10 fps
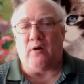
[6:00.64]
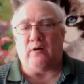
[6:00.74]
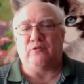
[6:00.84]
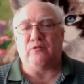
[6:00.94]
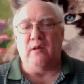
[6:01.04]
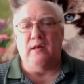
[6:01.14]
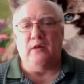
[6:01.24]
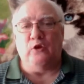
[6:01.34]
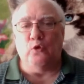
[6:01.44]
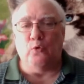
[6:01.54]
the
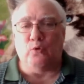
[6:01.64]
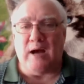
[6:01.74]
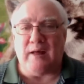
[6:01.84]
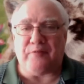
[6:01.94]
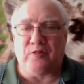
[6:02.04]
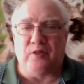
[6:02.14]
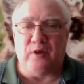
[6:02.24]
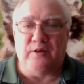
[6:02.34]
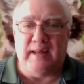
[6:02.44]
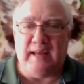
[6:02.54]
Punks. You
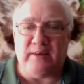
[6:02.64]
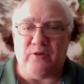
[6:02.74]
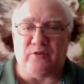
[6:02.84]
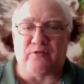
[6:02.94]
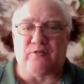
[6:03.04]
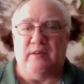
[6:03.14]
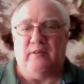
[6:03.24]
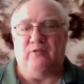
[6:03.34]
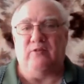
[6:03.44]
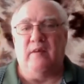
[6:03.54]
got the
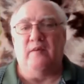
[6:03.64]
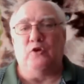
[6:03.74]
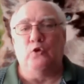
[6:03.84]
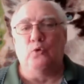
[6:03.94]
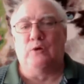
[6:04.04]
Danielsons.